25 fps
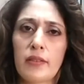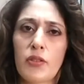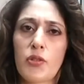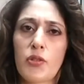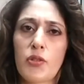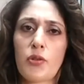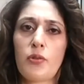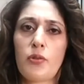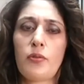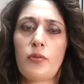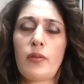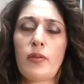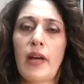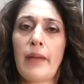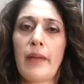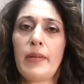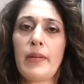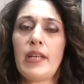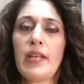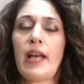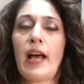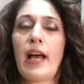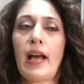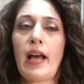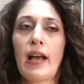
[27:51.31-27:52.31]
So, I
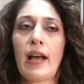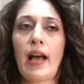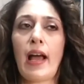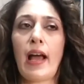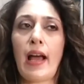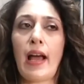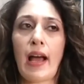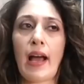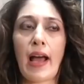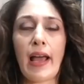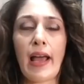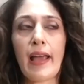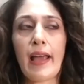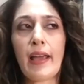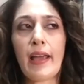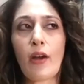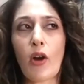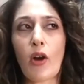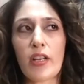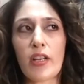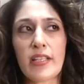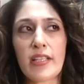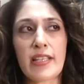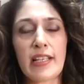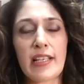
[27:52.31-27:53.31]
mean, I
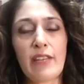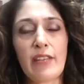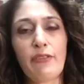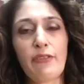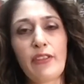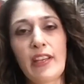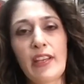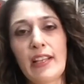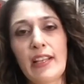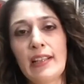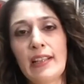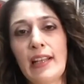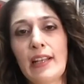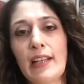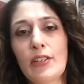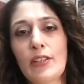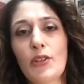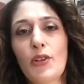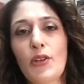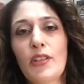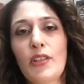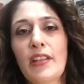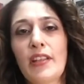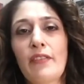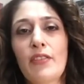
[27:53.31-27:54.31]
honestly feel that,
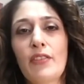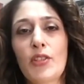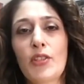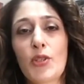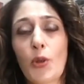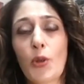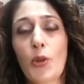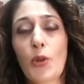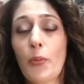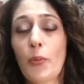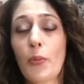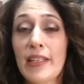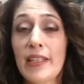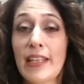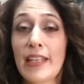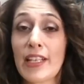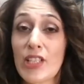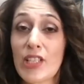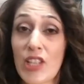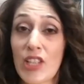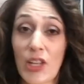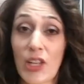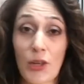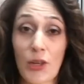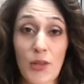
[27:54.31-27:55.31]
there were so many
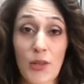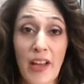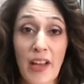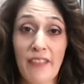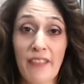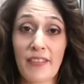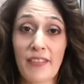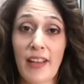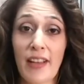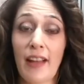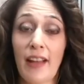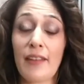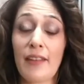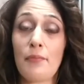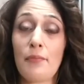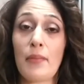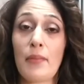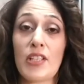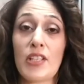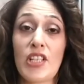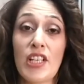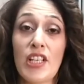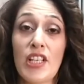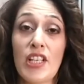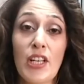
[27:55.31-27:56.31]
things she could have done,
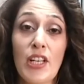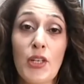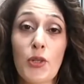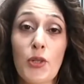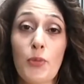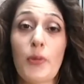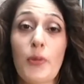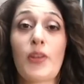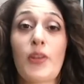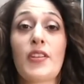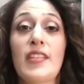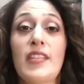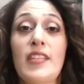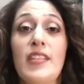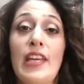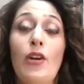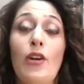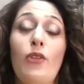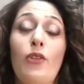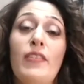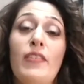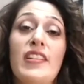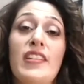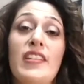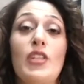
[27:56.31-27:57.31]
but she didn't do because he
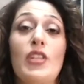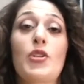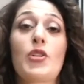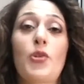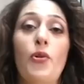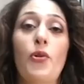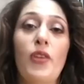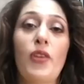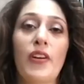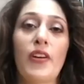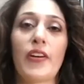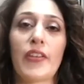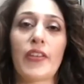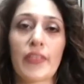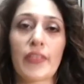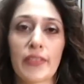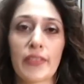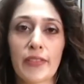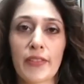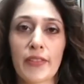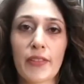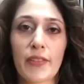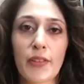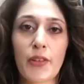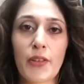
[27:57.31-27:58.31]
always controlled her,
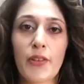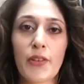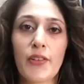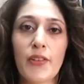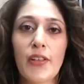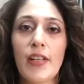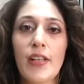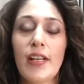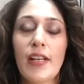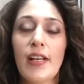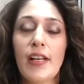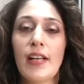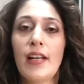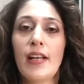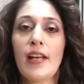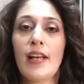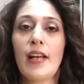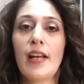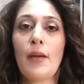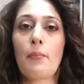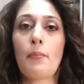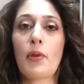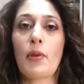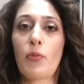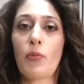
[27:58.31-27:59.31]
you know.
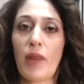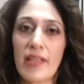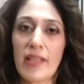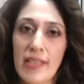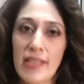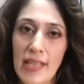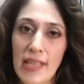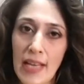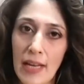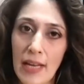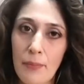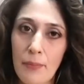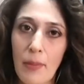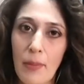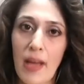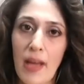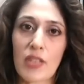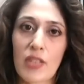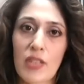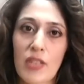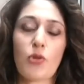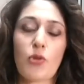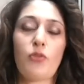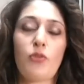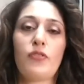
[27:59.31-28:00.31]
But once he had
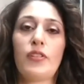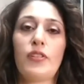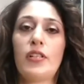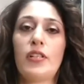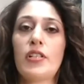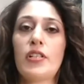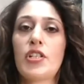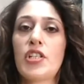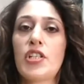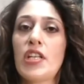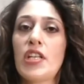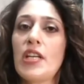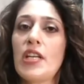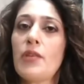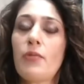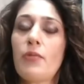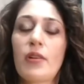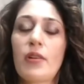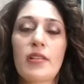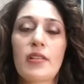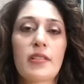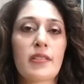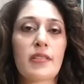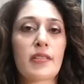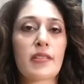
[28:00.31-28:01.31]
passed over, she
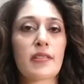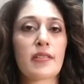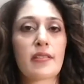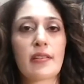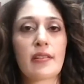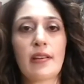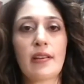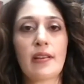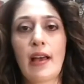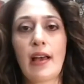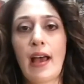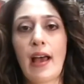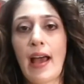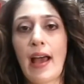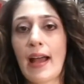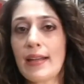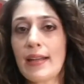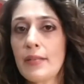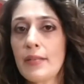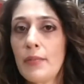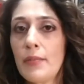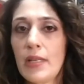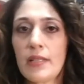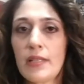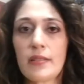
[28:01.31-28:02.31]
was
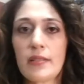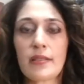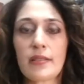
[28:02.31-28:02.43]
adamant.